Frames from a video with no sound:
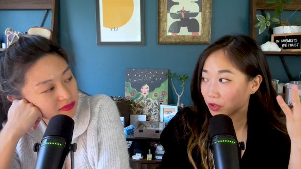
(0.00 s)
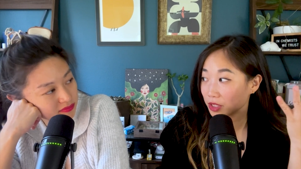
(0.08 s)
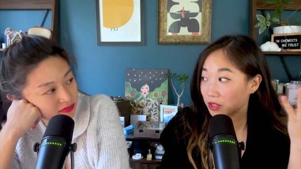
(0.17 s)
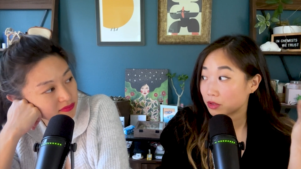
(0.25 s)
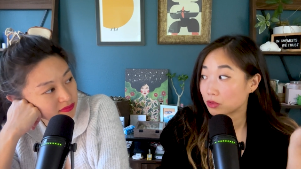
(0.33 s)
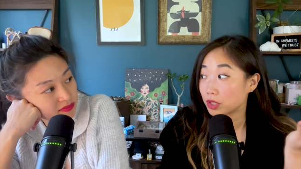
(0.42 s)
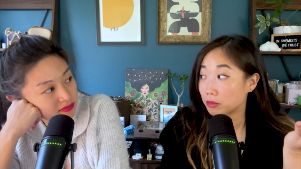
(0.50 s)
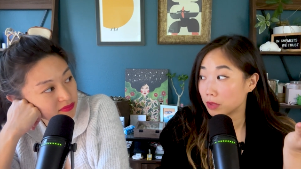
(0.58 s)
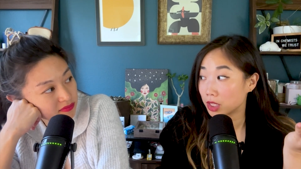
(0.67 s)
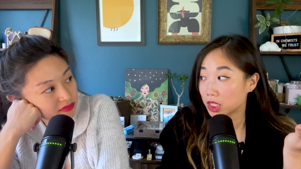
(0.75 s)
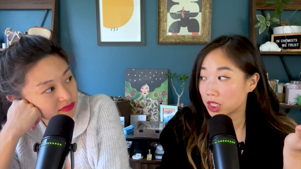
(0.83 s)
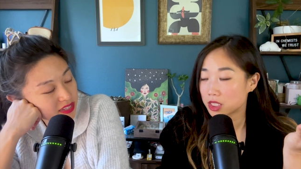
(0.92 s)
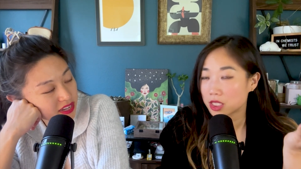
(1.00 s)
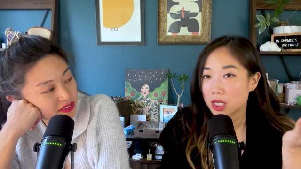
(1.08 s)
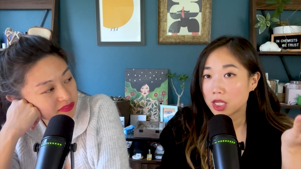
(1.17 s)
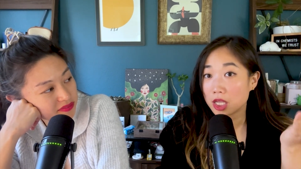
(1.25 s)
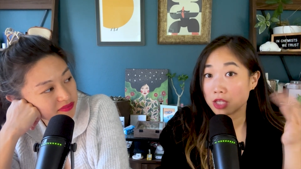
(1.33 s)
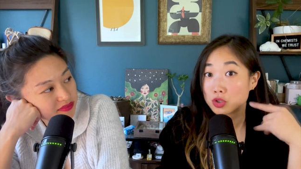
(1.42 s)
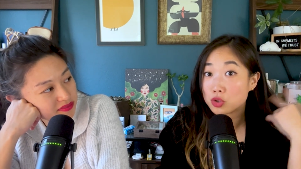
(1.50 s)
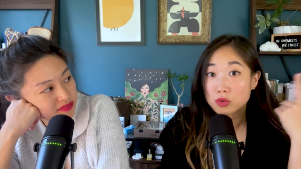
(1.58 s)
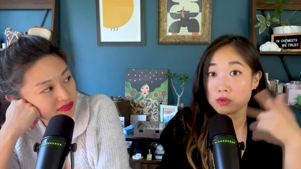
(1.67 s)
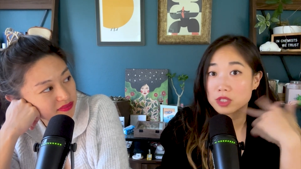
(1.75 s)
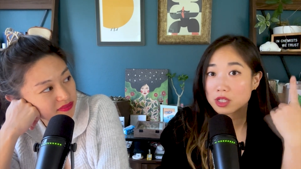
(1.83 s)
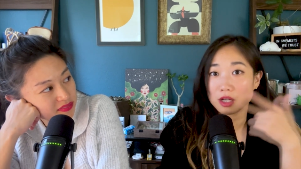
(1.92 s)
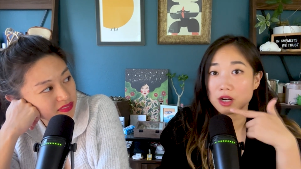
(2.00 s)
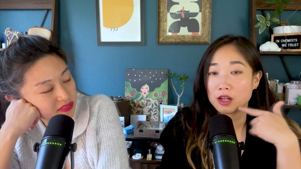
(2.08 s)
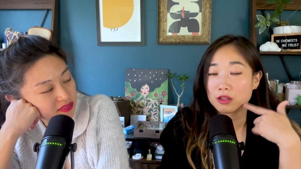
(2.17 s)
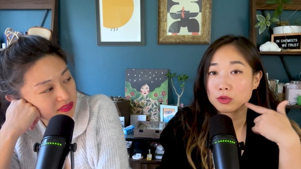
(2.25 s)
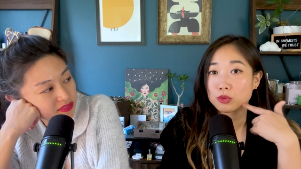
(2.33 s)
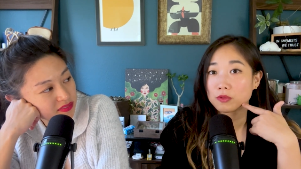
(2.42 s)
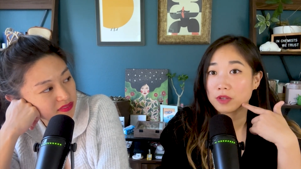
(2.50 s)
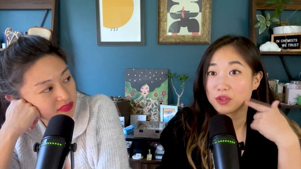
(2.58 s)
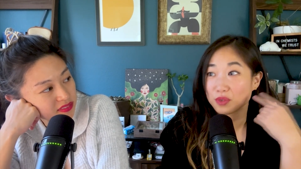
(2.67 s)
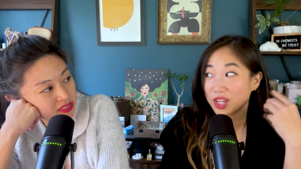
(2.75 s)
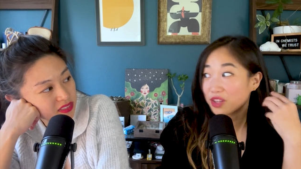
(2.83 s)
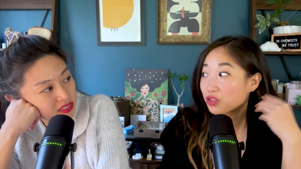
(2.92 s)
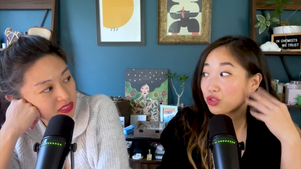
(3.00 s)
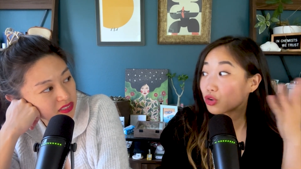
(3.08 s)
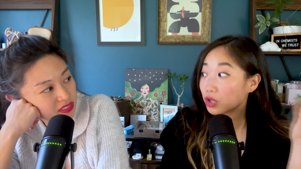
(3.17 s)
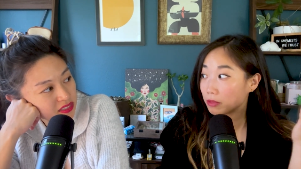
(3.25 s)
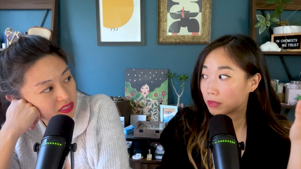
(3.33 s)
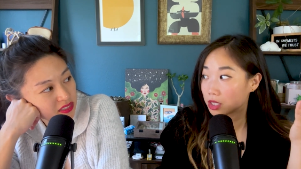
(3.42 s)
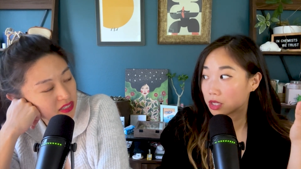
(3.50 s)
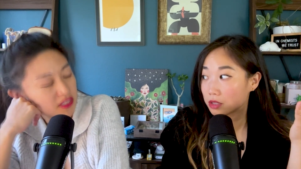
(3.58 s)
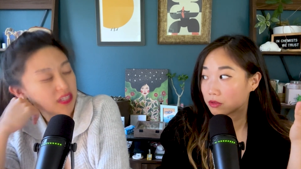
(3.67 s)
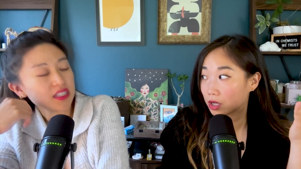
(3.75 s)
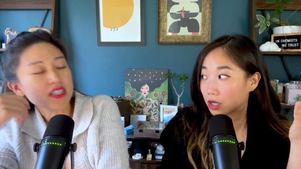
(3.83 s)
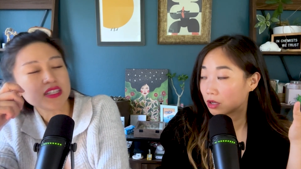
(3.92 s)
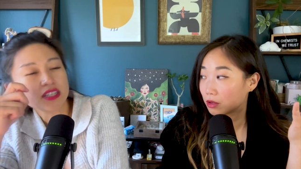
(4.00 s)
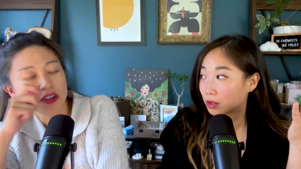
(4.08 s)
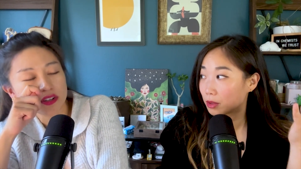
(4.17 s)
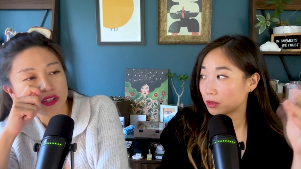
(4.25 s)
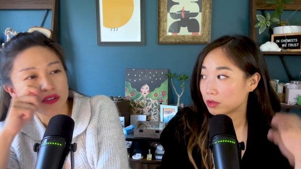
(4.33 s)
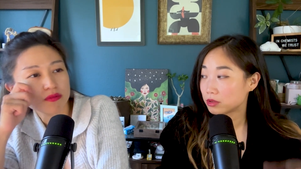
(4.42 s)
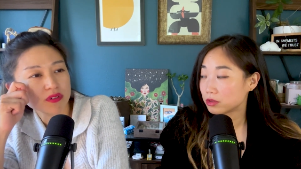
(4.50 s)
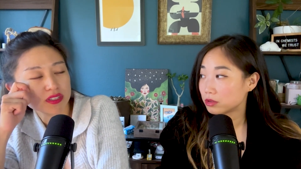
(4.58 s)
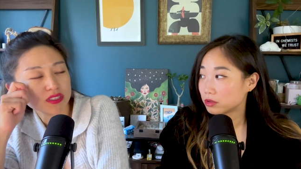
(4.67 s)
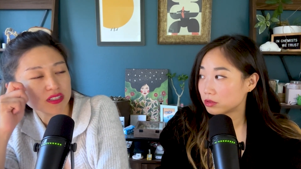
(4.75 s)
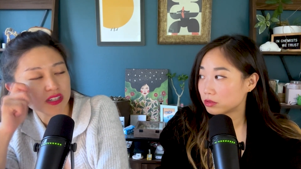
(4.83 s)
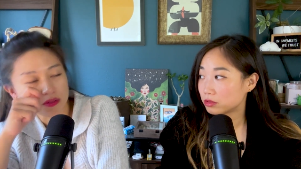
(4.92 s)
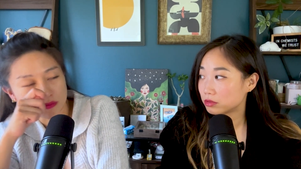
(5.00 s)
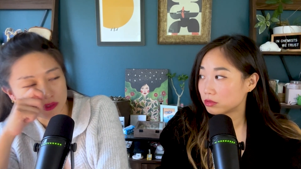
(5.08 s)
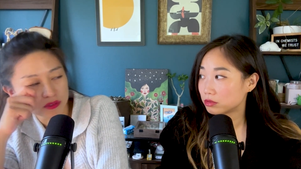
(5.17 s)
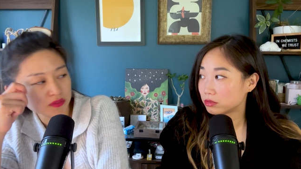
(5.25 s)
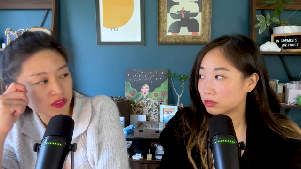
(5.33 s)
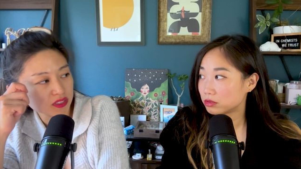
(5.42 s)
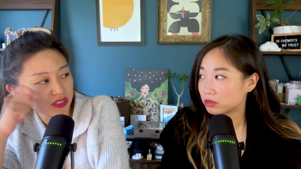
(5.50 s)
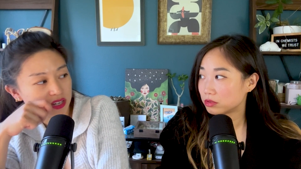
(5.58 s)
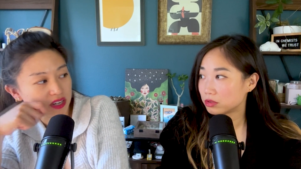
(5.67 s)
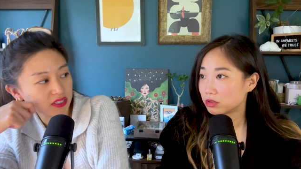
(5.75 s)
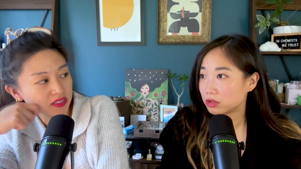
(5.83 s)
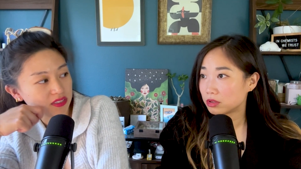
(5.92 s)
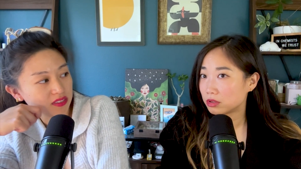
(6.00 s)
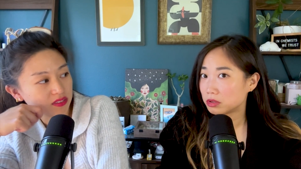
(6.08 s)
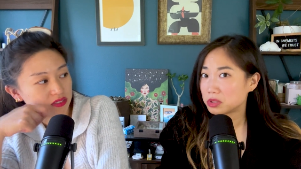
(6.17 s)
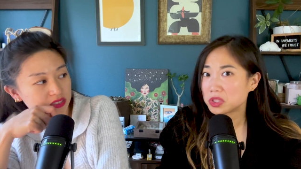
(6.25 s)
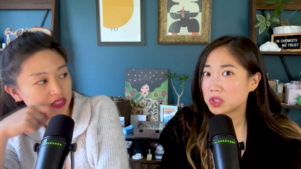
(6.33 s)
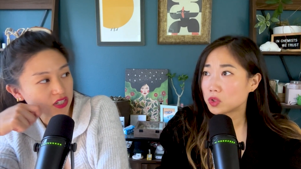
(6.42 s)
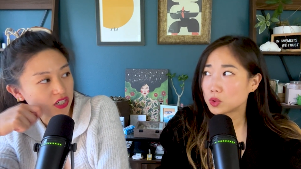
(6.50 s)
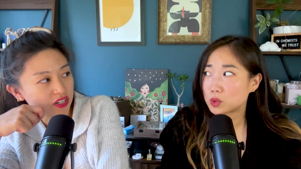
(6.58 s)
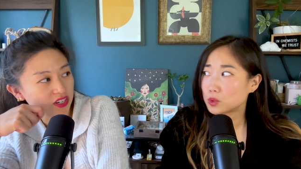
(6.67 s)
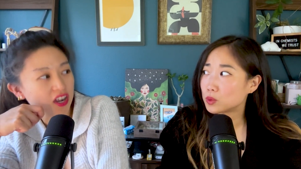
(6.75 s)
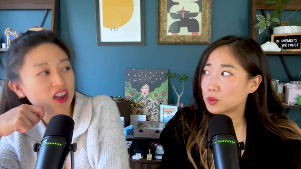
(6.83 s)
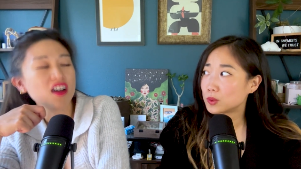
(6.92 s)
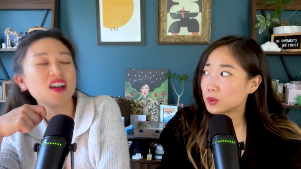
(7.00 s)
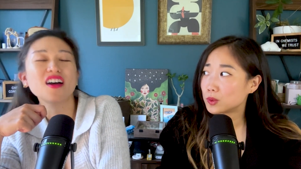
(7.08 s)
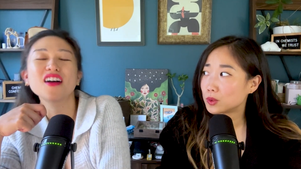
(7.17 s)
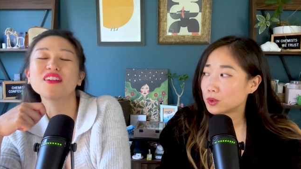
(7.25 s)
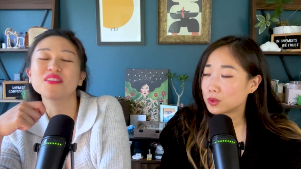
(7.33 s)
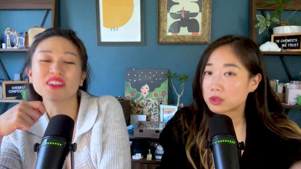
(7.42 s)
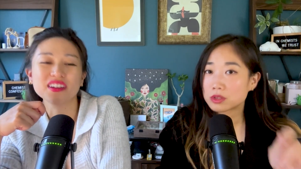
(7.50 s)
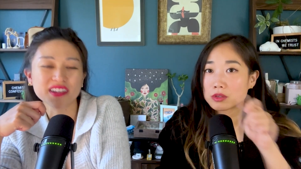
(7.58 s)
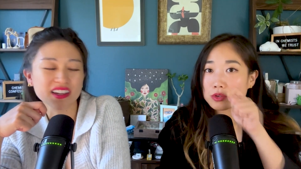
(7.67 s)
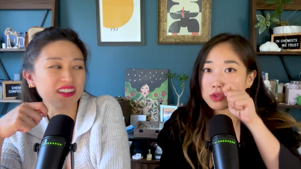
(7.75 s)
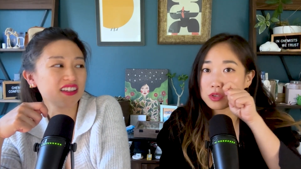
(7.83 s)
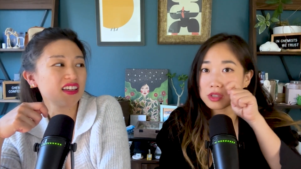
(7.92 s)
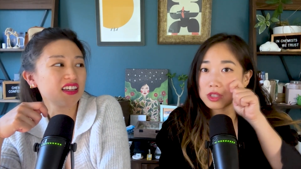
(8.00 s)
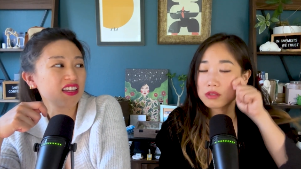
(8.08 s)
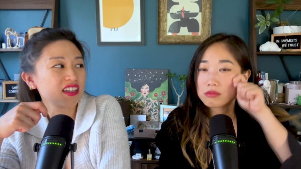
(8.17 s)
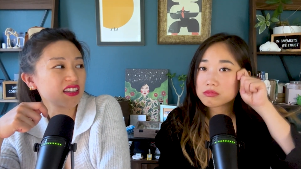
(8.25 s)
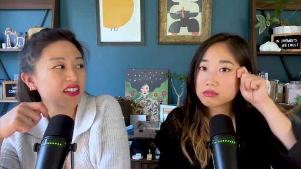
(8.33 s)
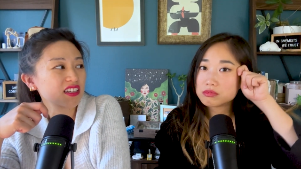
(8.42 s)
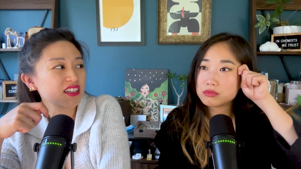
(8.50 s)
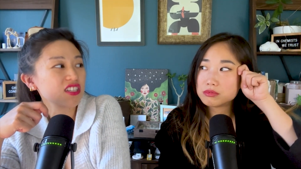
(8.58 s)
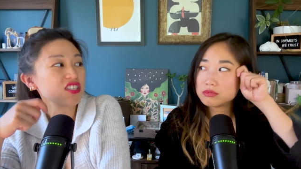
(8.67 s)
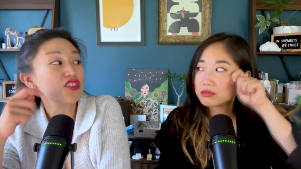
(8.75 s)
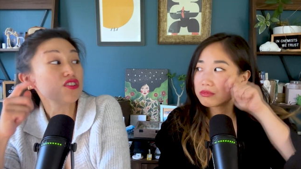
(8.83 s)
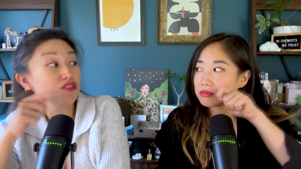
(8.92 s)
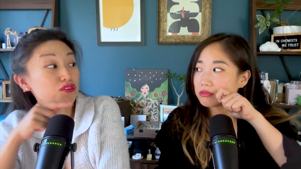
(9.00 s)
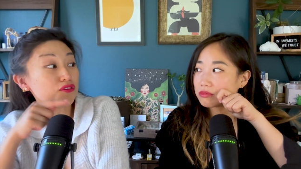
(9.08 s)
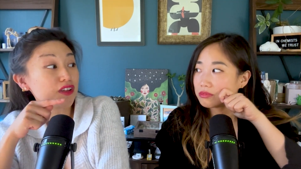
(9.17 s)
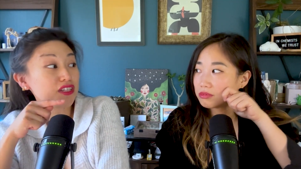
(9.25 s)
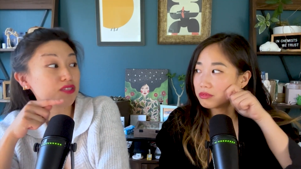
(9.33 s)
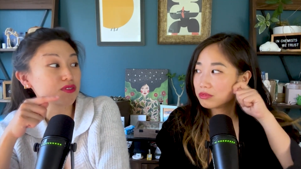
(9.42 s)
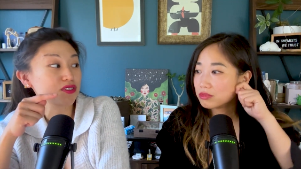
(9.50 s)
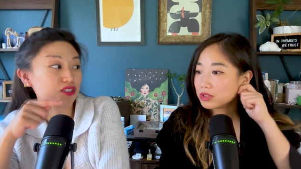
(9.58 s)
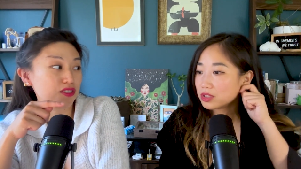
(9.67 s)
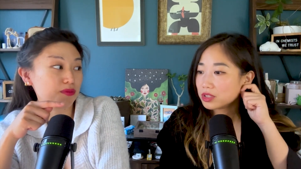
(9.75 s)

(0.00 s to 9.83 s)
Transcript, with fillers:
Speaker 1: at least three minutes yeah. and use it on a whole face for like 30 minutes. Does right? it
Speaker 2: tell you when to like move to the next section? No. Ah, okay. So okay. you're just like, because a NuFACE was good